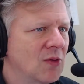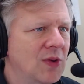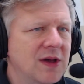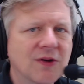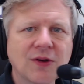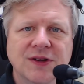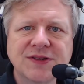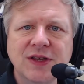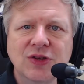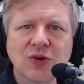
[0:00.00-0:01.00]
We are going to
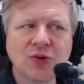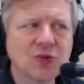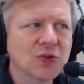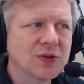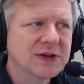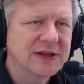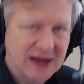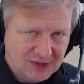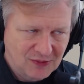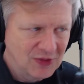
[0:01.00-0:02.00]
see you
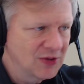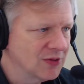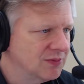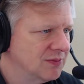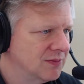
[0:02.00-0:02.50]
down the road.